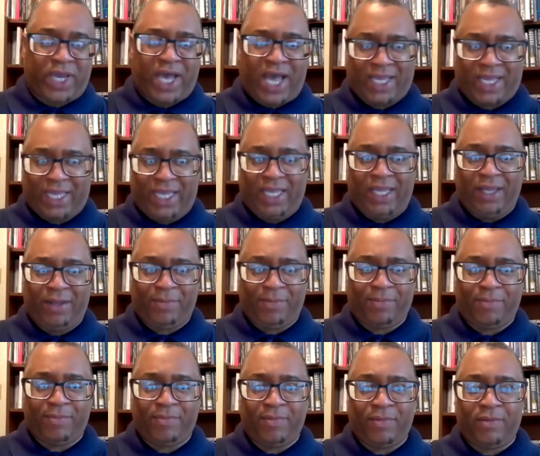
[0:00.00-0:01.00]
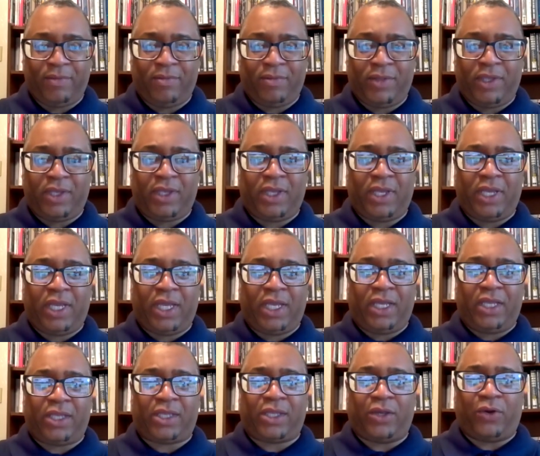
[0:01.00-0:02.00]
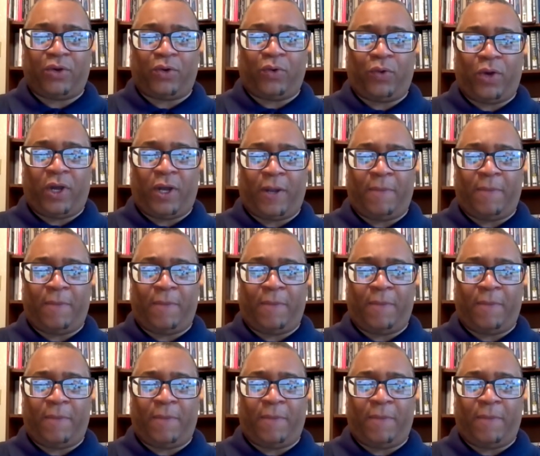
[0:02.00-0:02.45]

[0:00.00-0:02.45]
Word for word: cocky. So